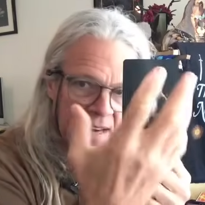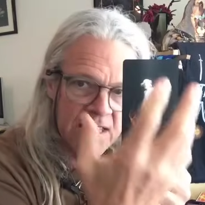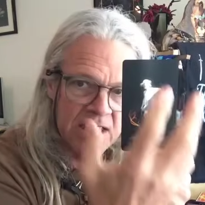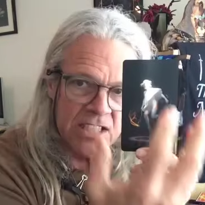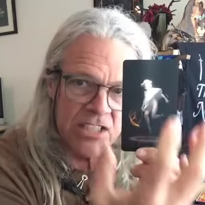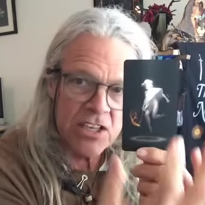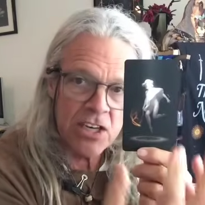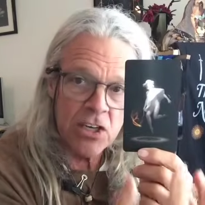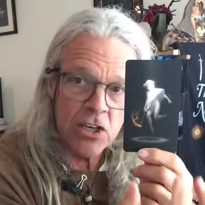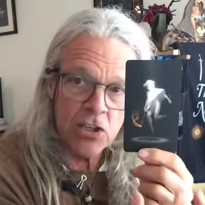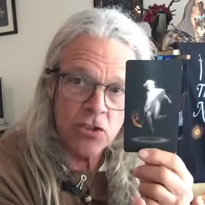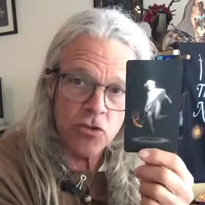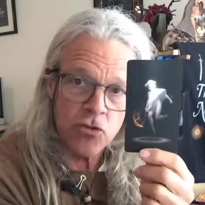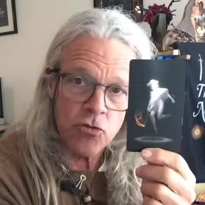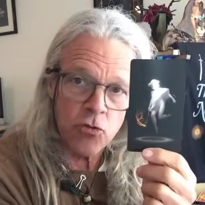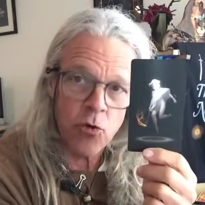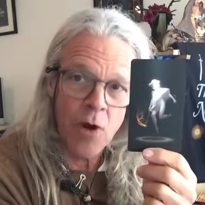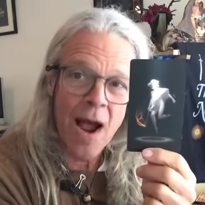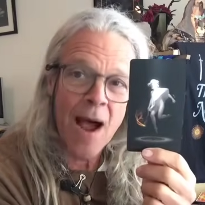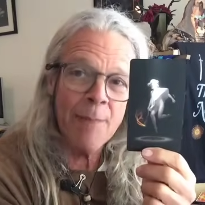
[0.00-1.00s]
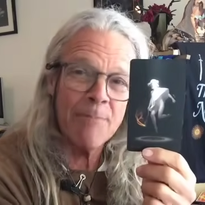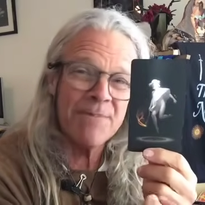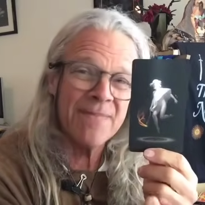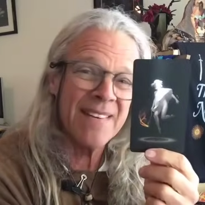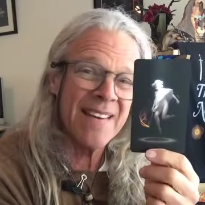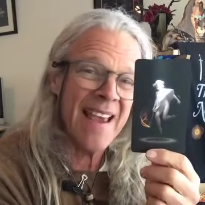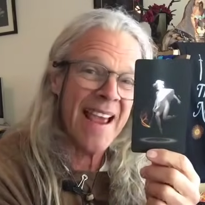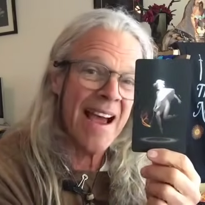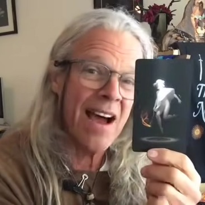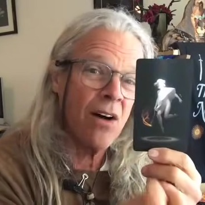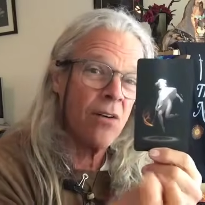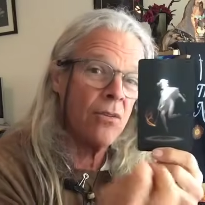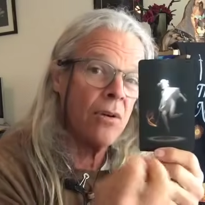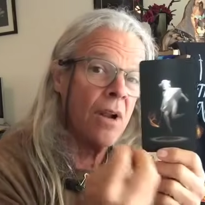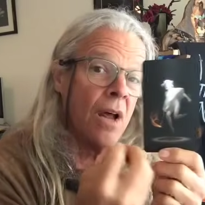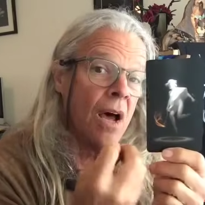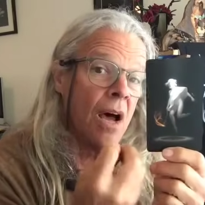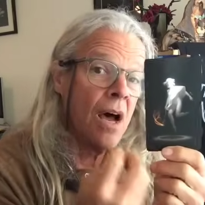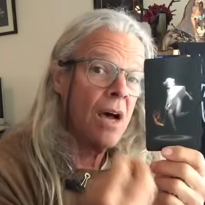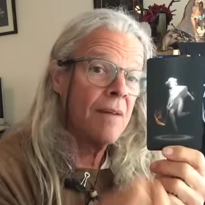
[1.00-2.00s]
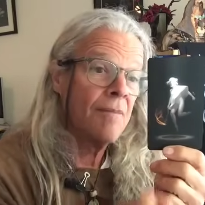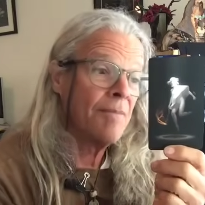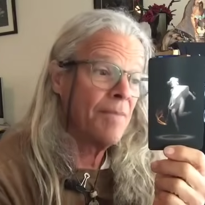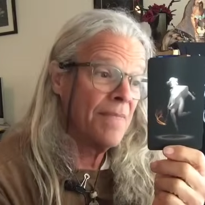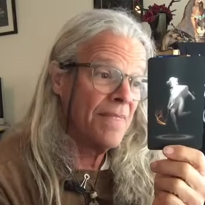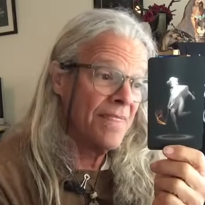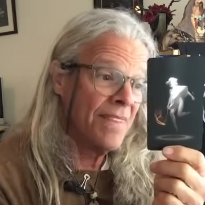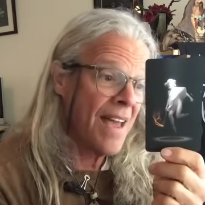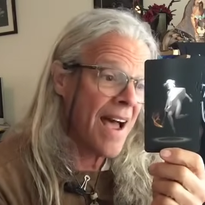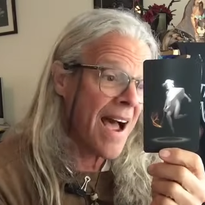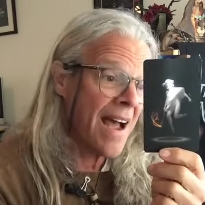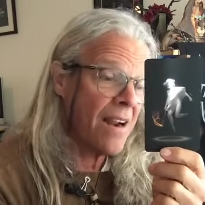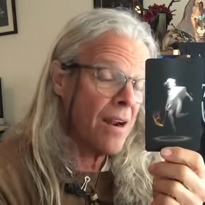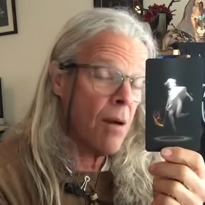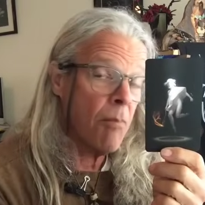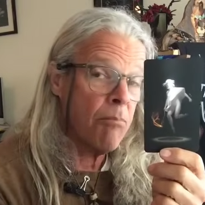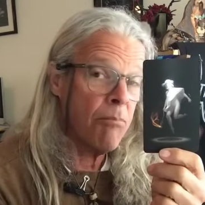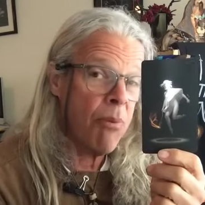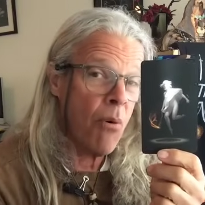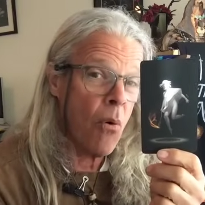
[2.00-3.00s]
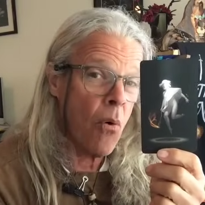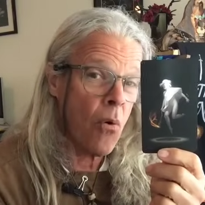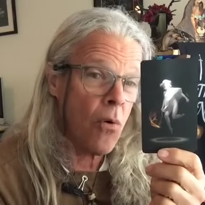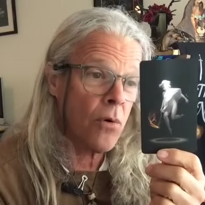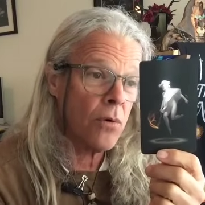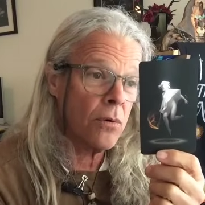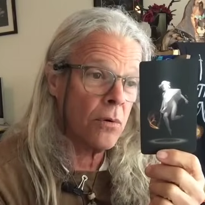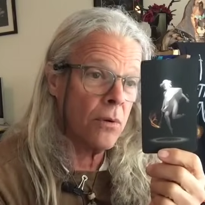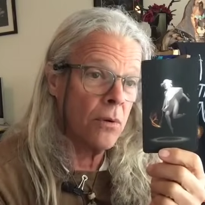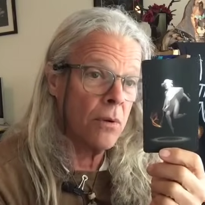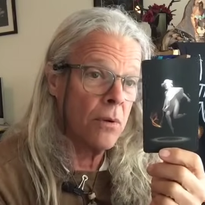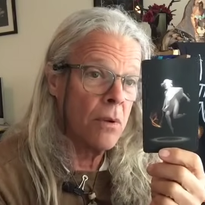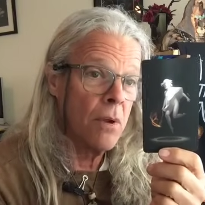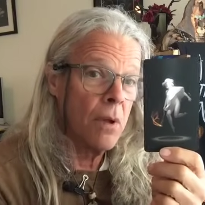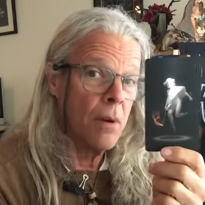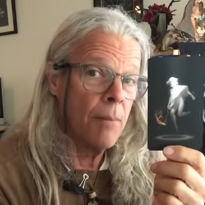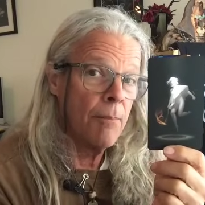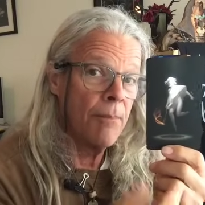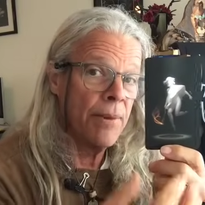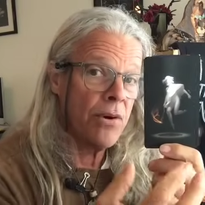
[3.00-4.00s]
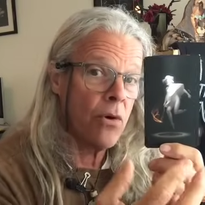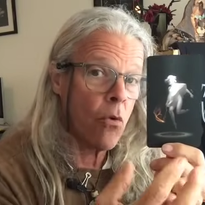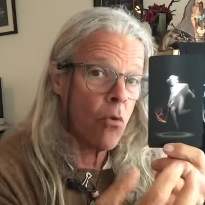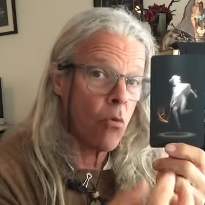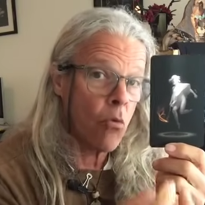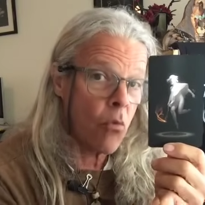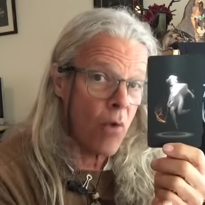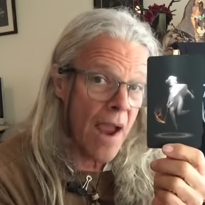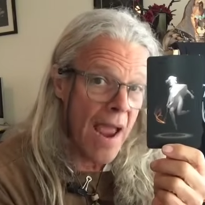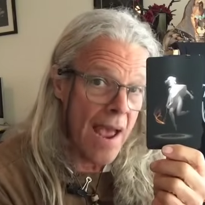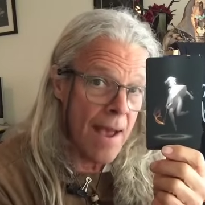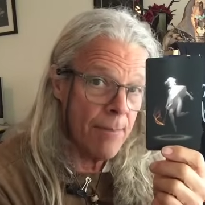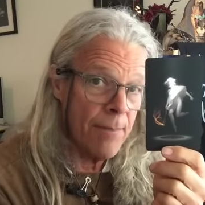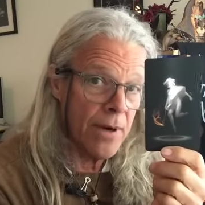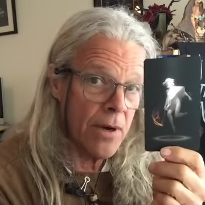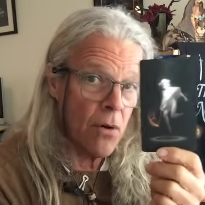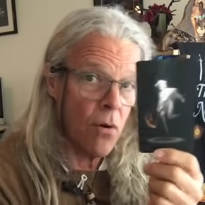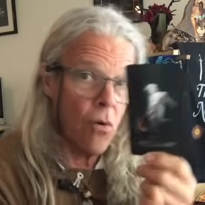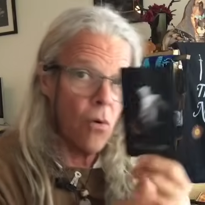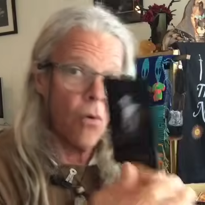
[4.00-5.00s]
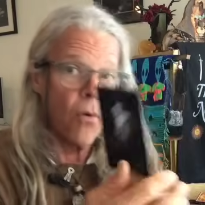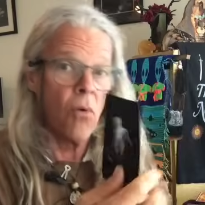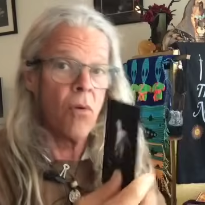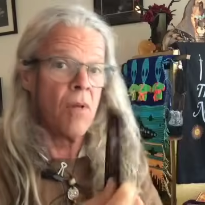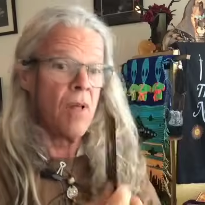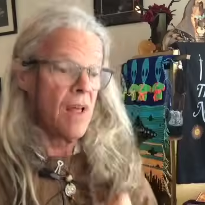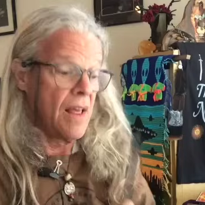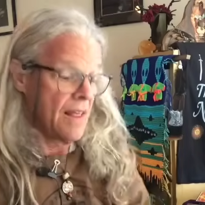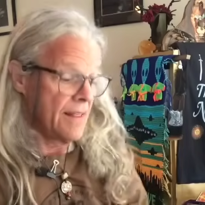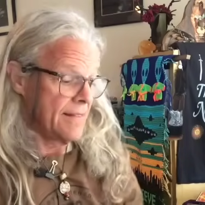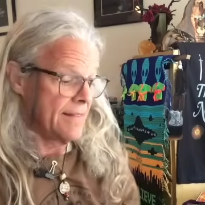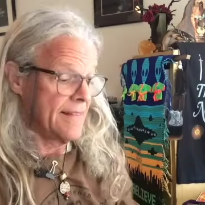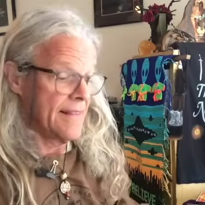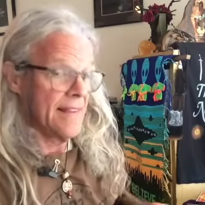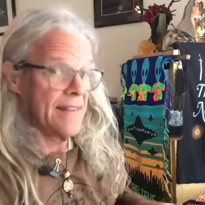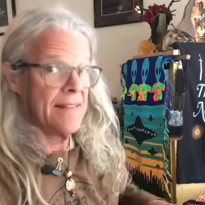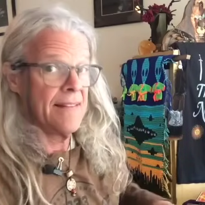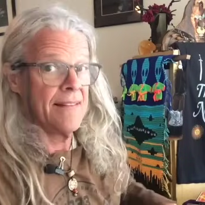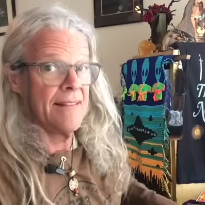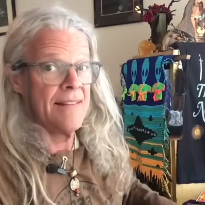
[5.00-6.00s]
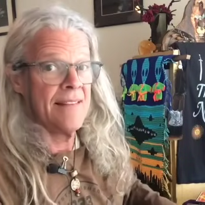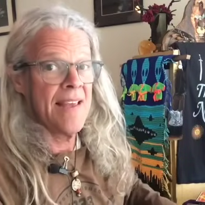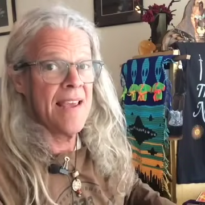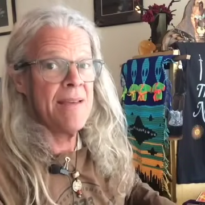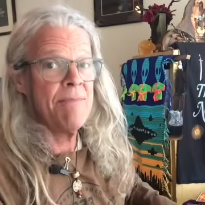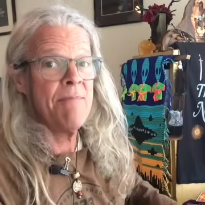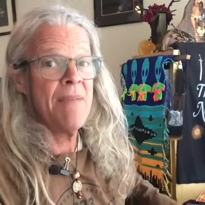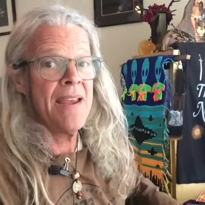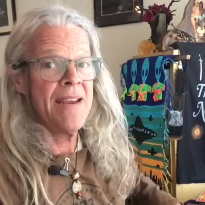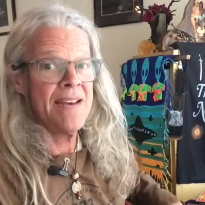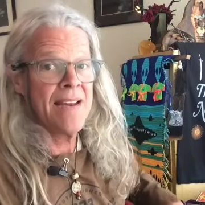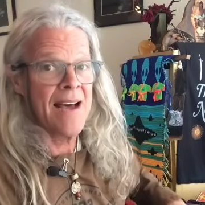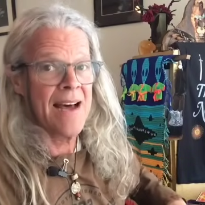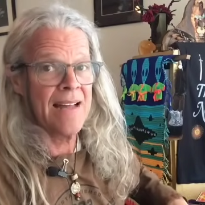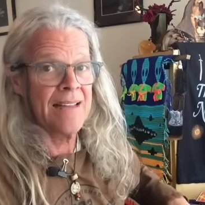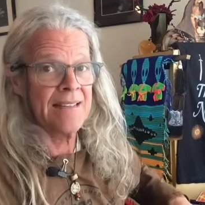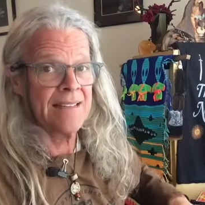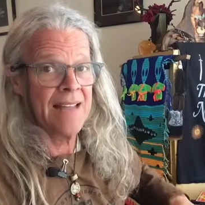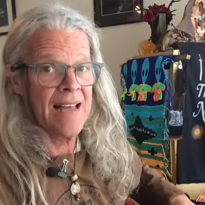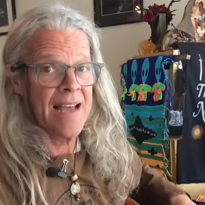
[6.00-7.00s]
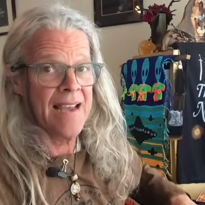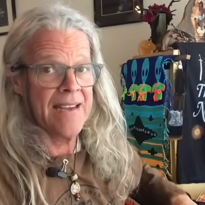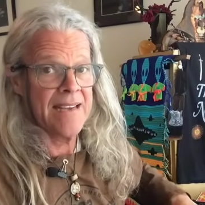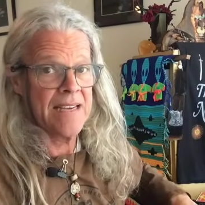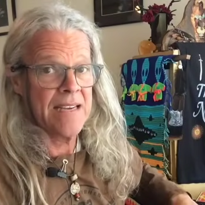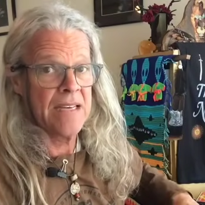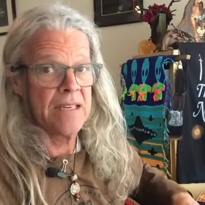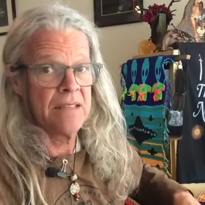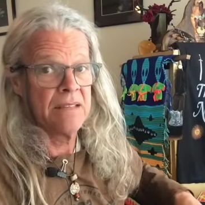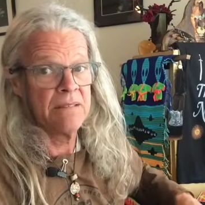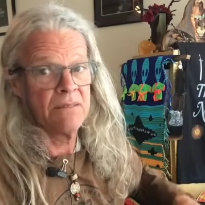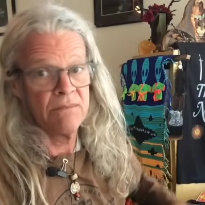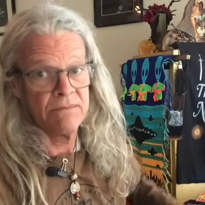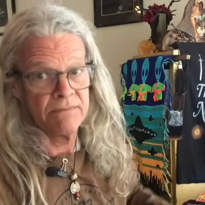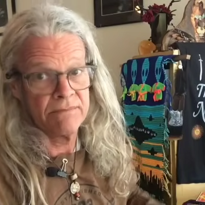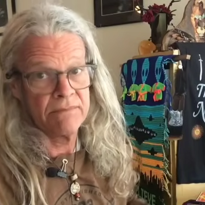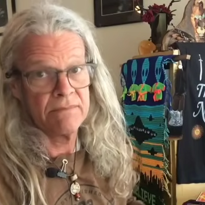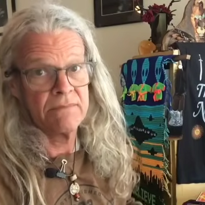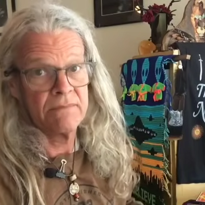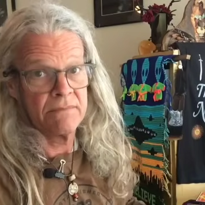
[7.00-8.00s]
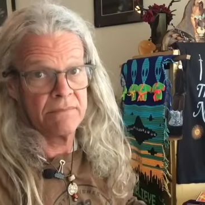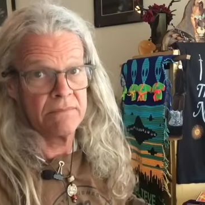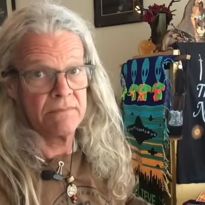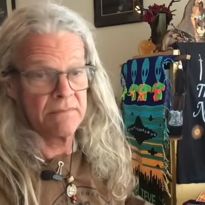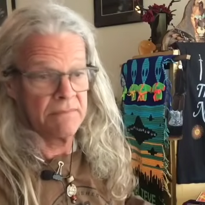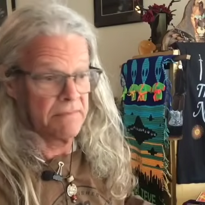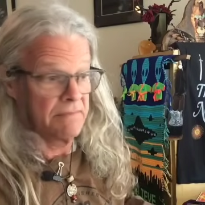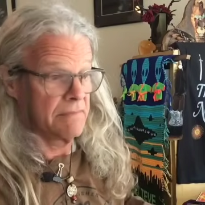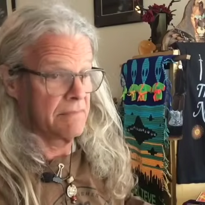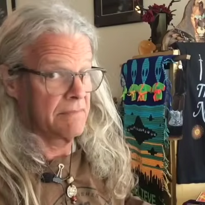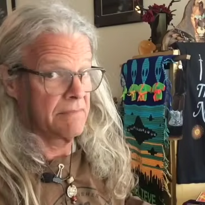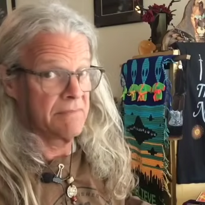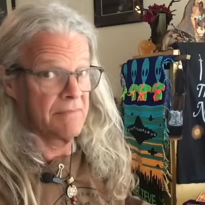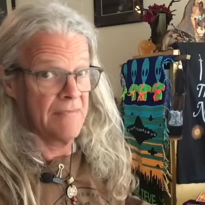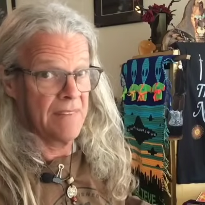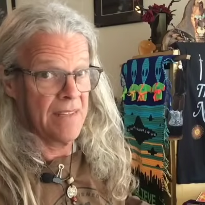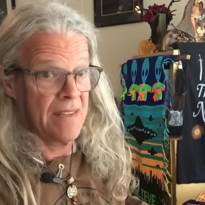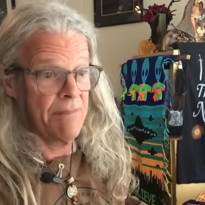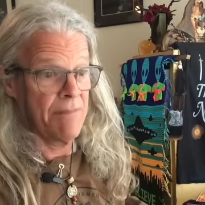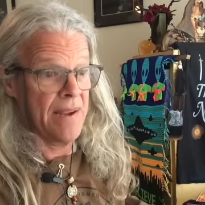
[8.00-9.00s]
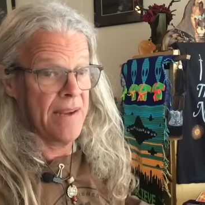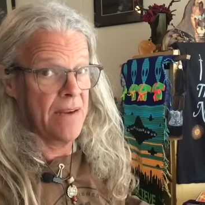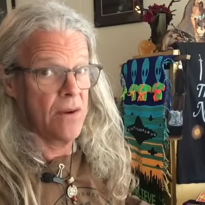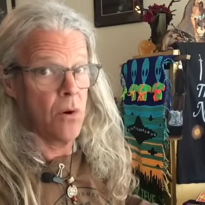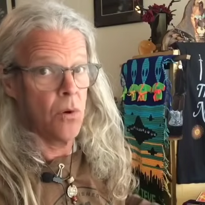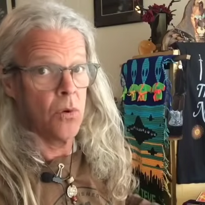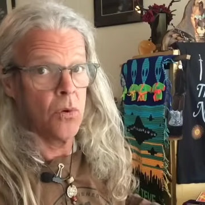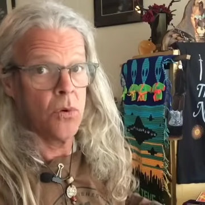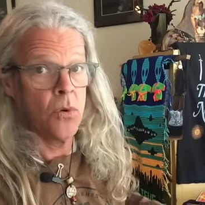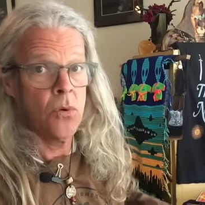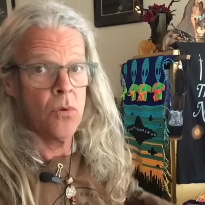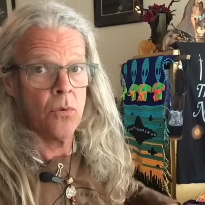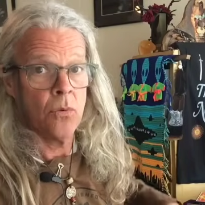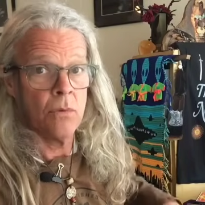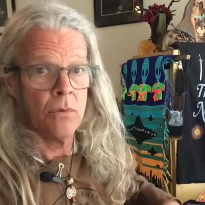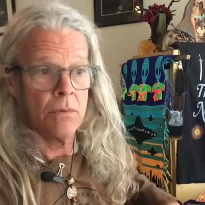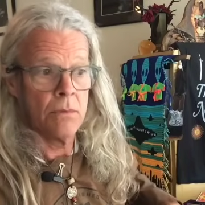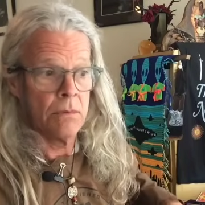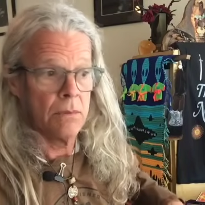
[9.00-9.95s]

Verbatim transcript: and is going to drop down not a portal, but a rabbit hole that they may not like they may go, ooh,